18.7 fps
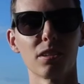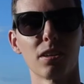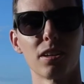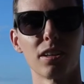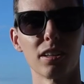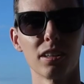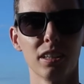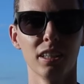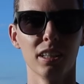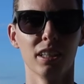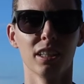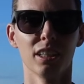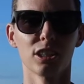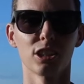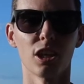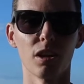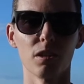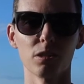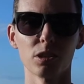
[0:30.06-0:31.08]
or
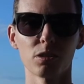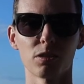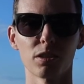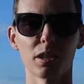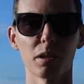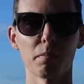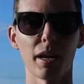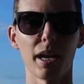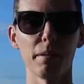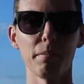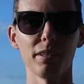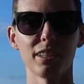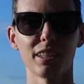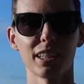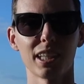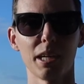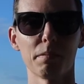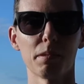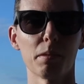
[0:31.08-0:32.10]
shows for the
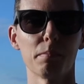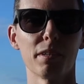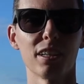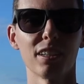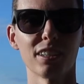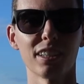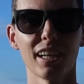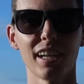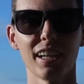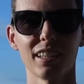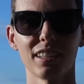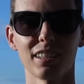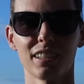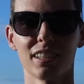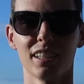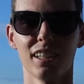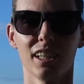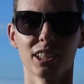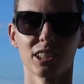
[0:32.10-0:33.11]
babies to keep them
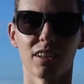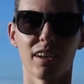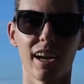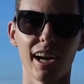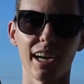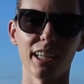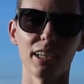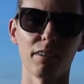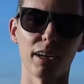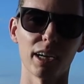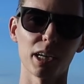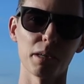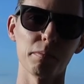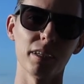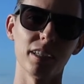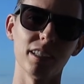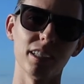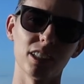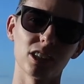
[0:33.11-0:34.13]
entertained. So I highly
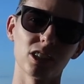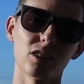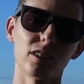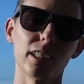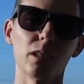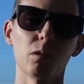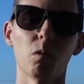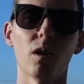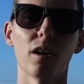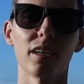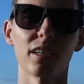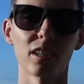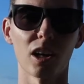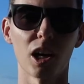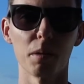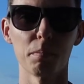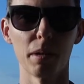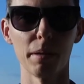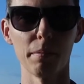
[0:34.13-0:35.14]
recommend this 3-in-1
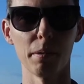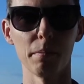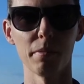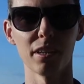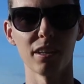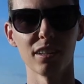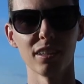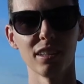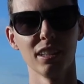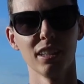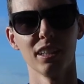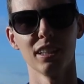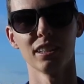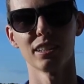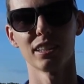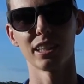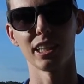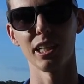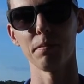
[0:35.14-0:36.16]
car baby mirror
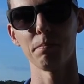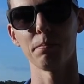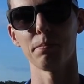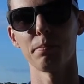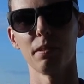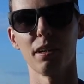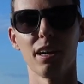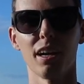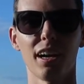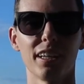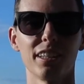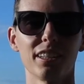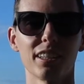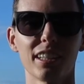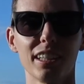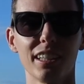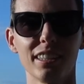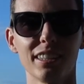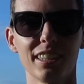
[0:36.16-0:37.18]
to keep uh, your
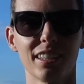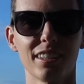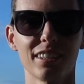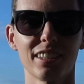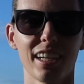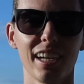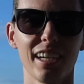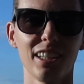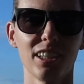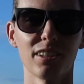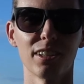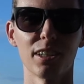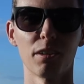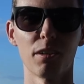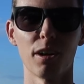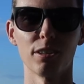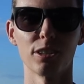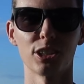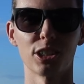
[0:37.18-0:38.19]
kids entertained during
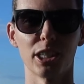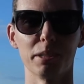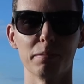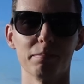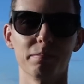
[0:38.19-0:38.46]
a road trip.